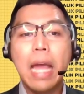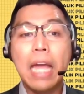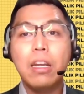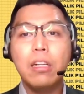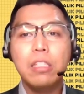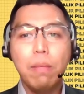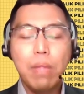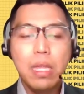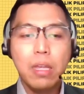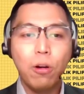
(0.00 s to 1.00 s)

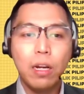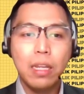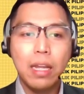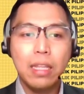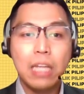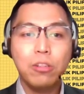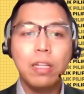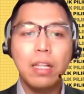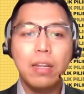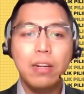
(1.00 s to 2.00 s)
NRCP, or the
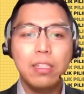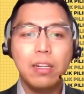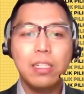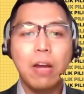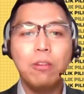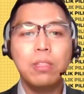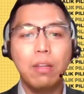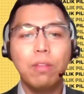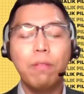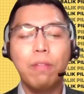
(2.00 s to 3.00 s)
National Research Council
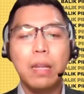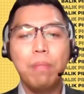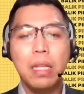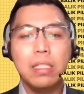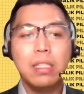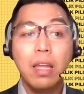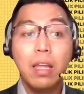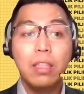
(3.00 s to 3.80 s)
of the Philippines. Mm-hmm.